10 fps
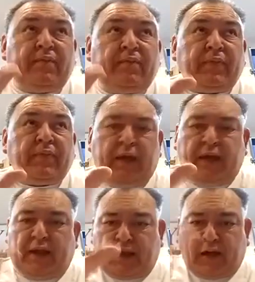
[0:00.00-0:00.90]
and I
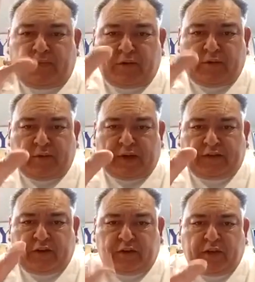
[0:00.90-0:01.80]
love you. Que el
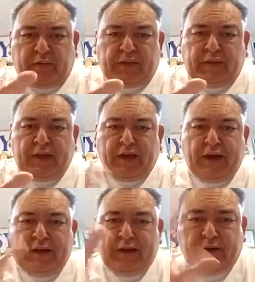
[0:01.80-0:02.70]
Señor te bendiga
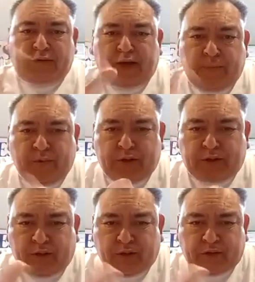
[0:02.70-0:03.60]
y los amo a
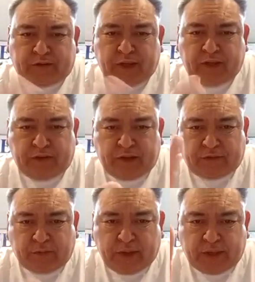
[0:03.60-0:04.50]
todos. See you
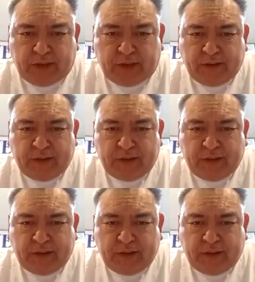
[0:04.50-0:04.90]
this weekend.